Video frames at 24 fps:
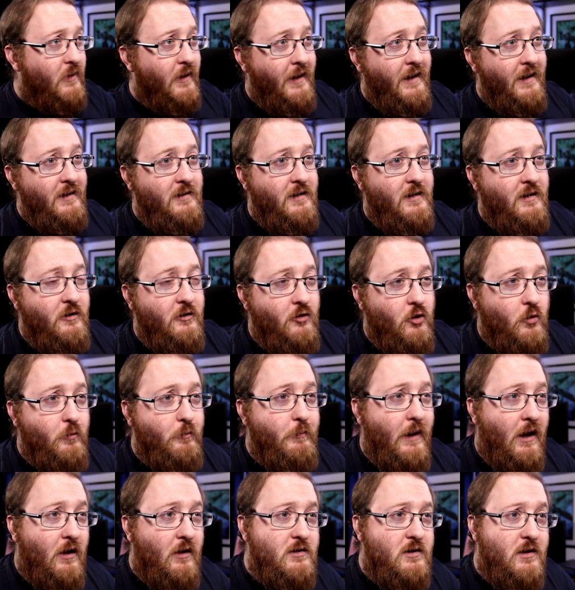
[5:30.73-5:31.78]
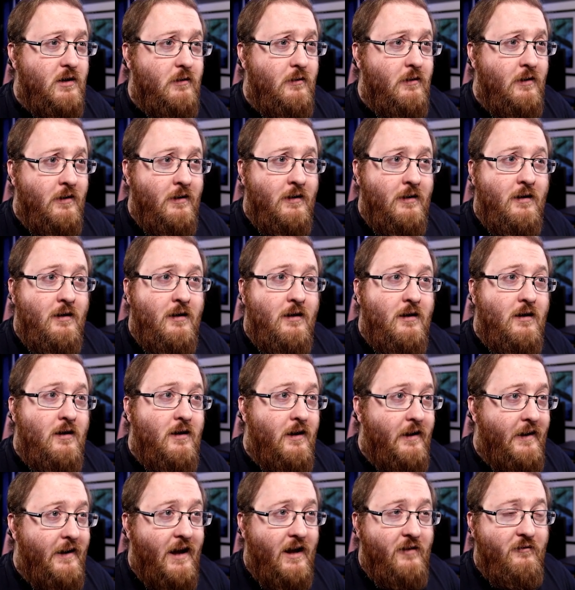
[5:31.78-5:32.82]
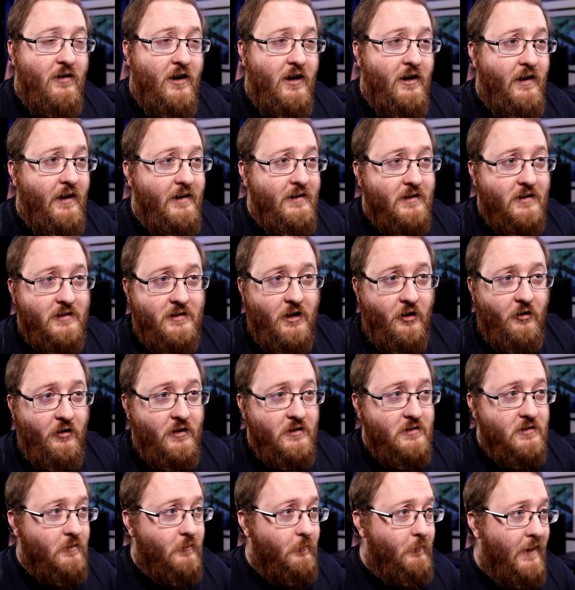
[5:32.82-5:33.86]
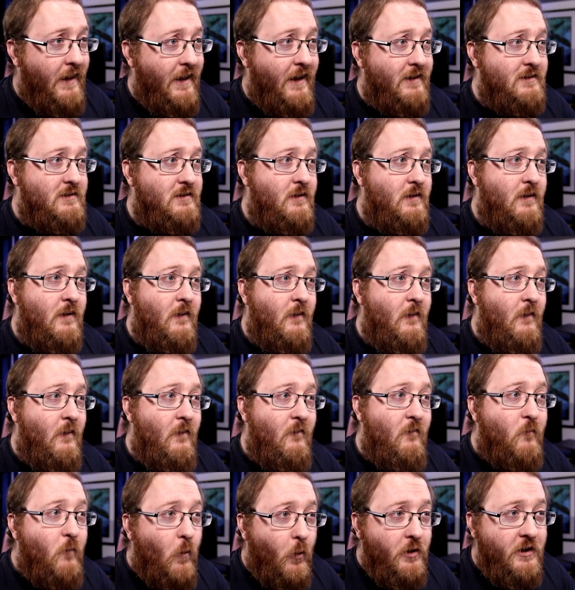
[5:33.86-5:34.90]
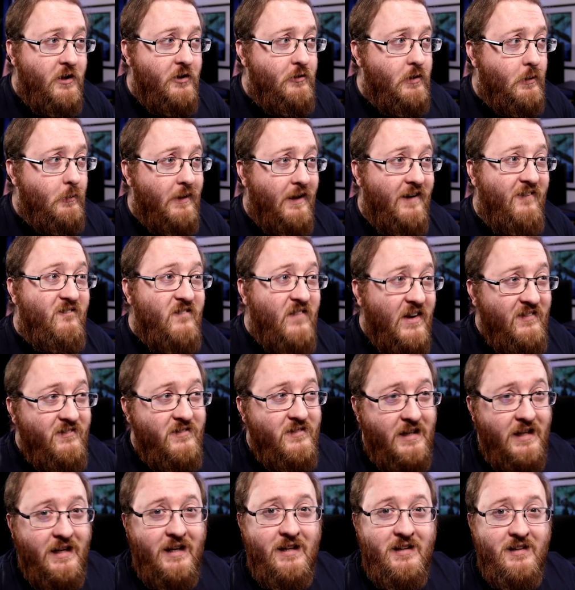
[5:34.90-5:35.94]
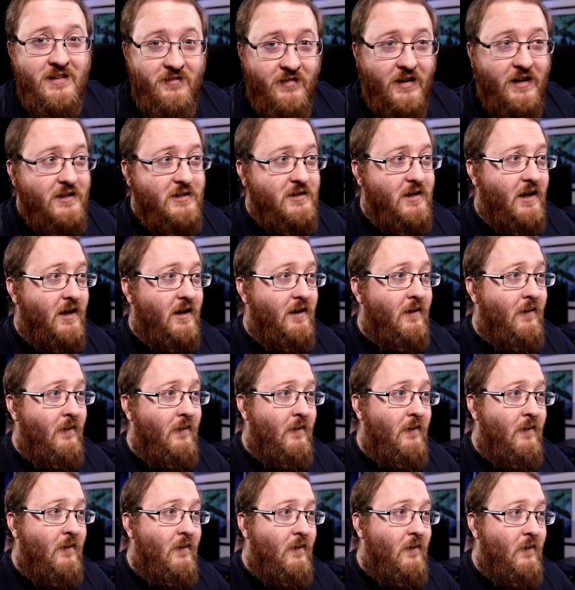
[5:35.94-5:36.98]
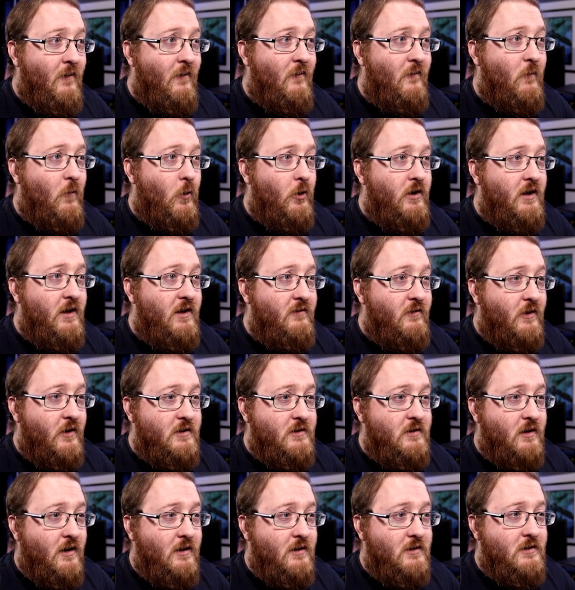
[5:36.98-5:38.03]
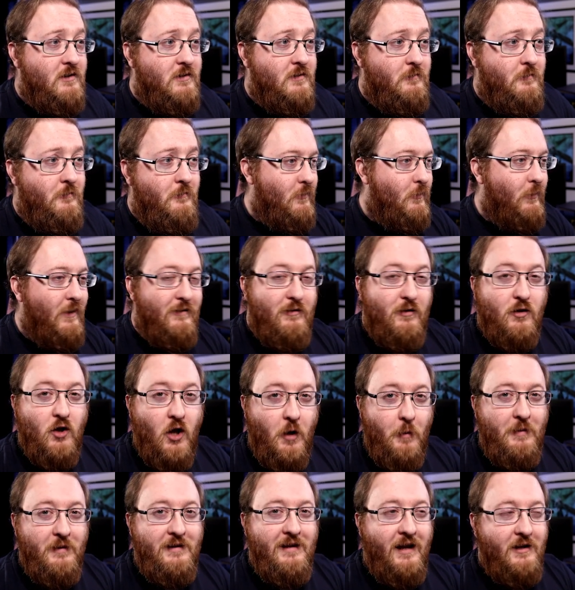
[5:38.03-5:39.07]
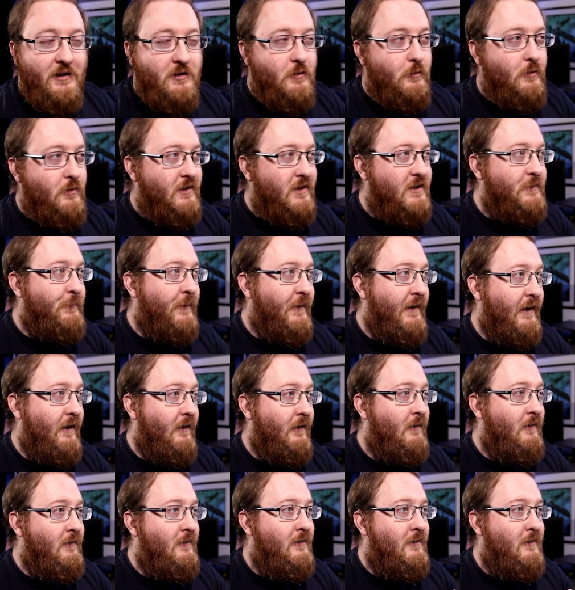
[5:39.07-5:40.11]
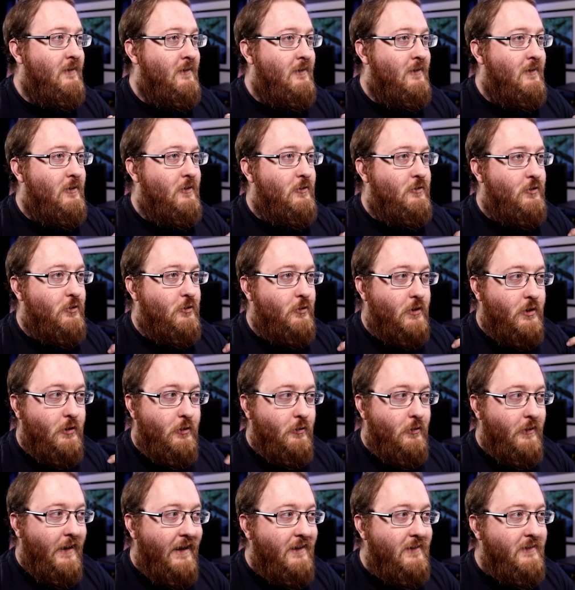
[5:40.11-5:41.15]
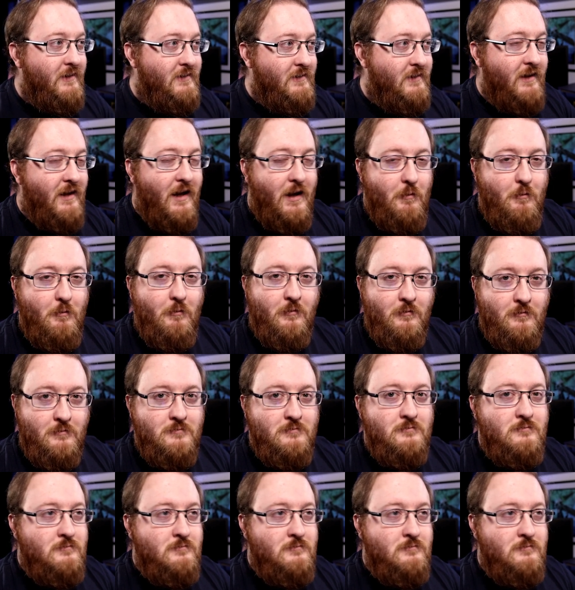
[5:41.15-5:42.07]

18-year-old Belgian. Again, very nice acceleration and pace. 14 dribbling, 15 finishing, 14 first touch. We have a lot of potential with this player, so you'll likely see him